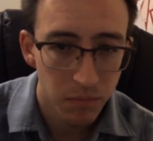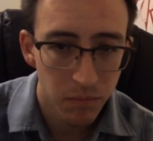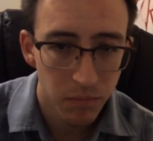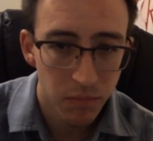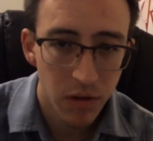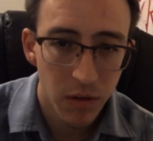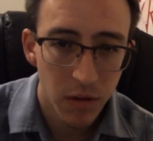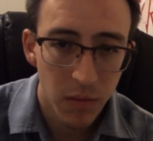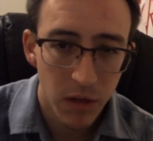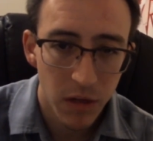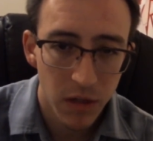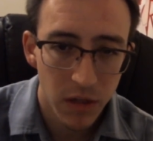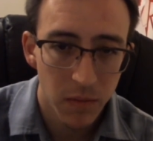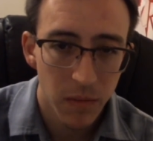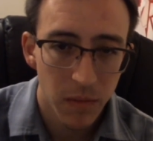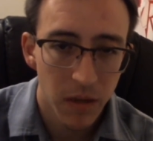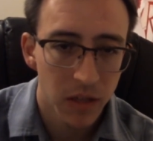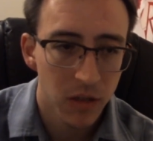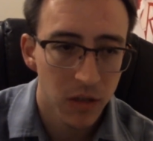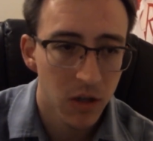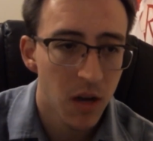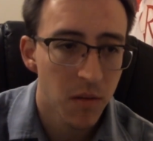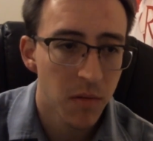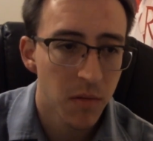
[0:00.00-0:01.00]
Pretty much the
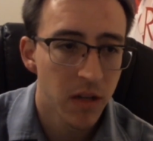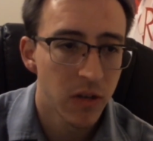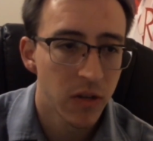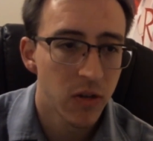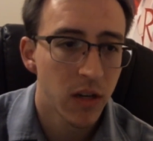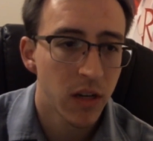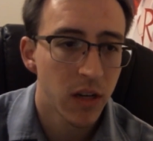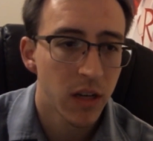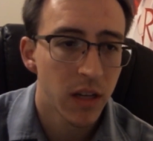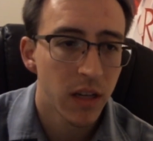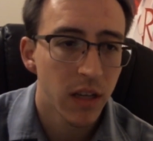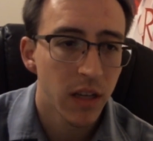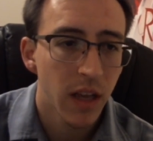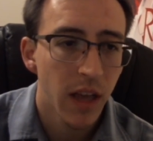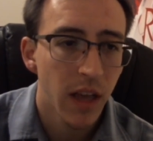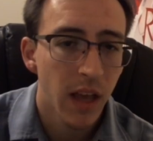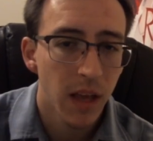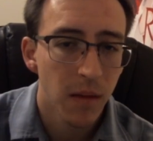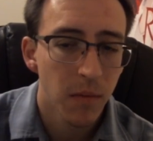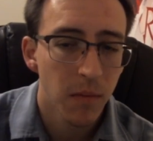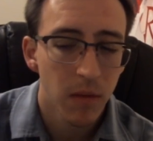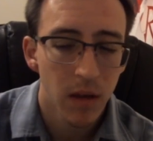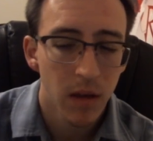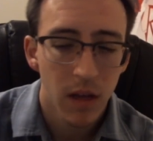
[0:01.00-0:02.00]
best combat trick in the
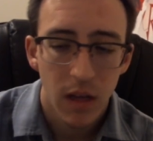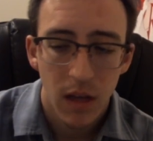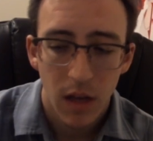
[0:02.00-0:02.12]
game.